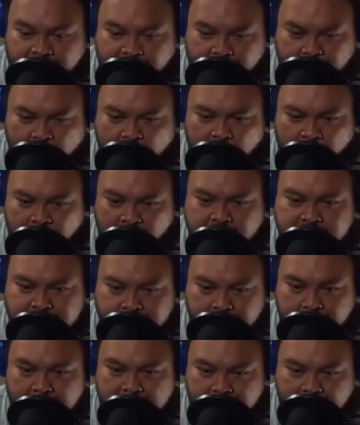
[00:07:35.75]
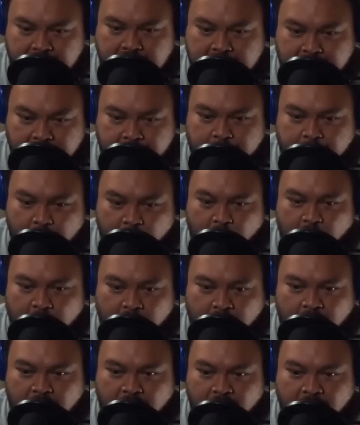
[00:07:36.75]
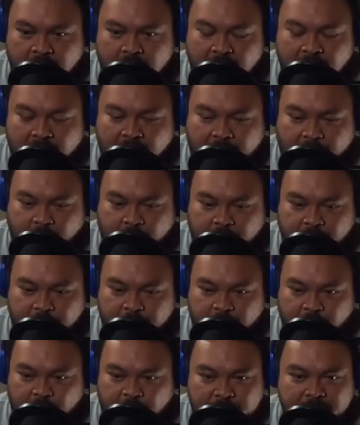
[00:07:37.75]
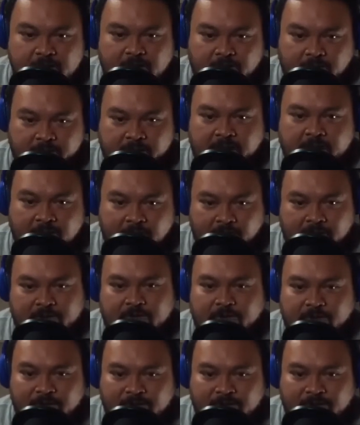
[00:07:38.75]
more or less made him more of a real character.